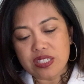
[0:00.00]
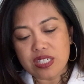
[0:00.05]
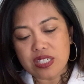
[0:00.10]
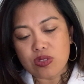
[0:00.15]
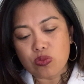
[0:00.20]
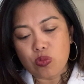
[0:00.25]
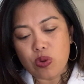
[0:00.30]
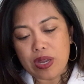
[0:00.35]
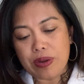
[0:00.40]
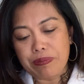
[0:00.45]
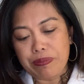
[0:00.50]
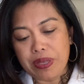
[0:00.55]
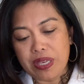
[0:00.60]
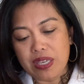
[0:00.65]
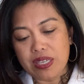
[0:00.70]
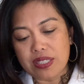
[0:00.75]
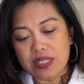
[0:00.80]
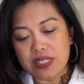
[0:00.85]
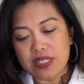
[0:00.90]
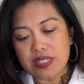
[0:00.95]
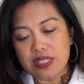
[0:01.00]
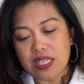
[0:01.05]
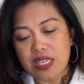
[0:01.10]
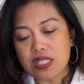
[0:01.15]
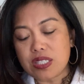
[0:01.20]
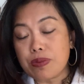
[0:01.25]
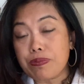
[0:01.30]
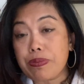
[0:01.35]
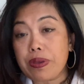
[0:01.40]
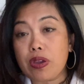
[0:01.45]
just one piece,
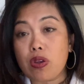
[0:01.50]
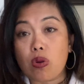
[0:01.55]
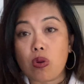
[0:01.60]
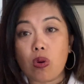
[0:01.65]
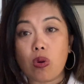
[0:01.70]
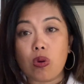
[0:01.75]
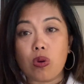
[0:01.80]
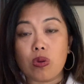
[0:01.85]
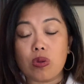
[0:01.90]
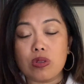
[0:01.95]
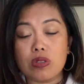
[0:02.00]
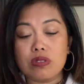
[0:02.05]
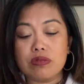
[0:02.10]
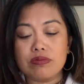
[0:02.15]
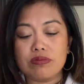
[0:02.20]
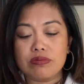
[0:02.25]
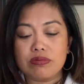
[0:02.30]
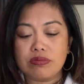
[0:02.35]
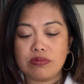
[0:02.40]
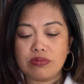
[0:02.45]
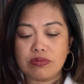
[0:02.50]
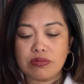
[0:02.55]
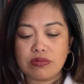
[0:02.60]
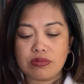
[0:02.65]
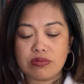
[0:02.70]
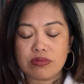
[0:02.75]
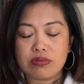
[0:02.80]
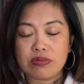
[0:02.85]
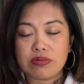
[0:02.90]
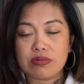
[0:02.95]
it's a bigger whole.
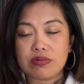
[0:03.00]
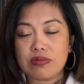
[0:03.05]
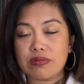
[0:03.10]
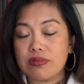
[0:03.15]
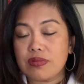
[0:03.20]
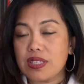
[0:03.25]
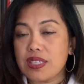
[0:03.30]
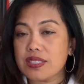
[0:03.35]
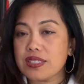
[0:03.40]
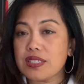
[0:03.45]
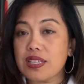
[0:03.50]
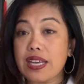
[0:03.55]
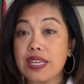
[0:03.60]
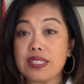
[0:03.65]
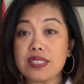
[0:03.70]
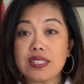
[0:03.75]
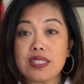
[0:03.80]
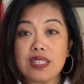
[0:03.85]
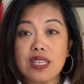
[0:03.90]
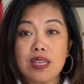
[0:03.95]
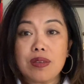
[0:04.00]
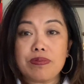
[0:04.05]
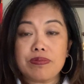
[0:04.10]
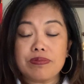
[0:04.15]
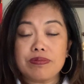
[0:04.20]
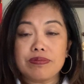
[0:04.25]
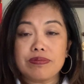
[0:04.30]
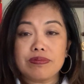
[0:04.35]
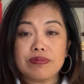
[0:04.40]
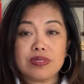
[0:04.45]
It's like sleep.
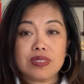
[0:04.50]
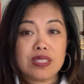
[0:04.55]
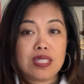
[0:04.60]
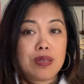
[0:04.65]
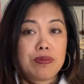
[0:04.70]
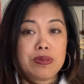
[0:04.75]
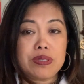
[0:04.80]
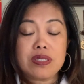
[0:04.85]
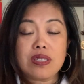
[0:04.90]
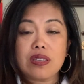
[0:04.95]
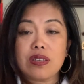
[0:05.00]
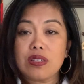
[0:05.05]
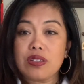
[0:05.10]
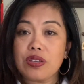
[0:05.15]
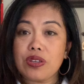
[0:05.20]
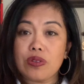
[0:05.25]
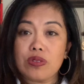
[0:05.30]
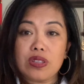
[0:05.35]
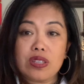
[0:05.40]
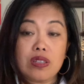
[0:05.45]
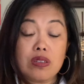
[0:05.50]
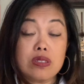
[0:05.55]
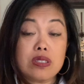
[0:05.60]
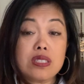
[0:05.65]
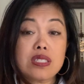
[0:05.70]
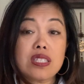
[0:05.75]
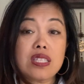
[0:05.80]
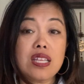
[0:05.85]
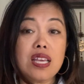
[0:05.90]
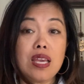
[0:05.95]
Sleep is going to
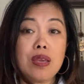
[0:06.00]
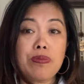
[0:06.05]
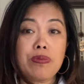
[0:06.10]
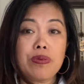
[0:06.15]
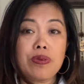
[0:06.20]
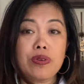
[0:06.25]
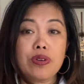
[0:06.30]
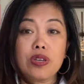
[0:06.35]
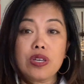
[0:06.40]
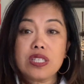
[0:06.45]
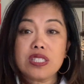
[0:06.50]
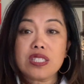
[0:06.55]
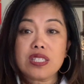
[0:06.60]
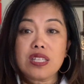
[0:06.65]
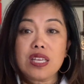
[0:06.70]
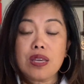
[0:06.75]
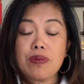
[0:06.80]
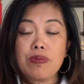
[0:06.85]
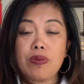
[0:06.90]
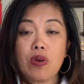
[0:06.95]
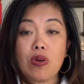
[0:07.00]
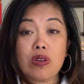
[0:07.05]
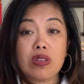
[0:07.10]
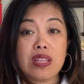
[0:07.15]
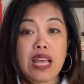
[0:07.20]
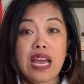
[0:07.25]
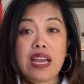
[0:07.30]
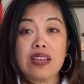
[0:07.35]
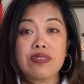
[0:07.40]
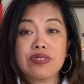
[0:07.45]
sleep, good sleep or
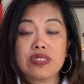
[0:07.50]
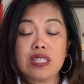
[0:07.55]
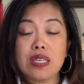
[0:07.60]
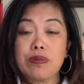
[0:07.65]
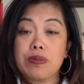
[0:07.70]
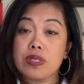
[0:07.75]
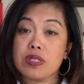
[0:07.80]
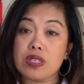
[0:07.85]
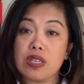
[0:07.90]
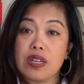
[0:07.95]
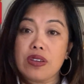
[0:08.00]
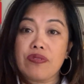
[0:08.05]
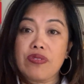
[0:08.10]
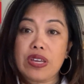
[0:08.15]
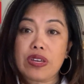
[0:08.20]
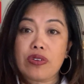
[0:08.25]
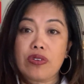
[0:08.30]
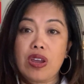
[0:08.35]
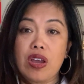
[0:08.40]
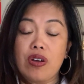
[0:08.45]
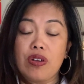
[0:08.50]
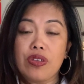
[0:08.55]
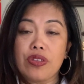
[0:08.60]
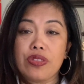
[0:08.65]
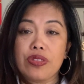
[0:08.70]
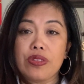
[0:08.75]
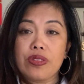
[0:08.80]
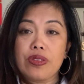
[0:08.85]
lack of sleep is going to affect your health.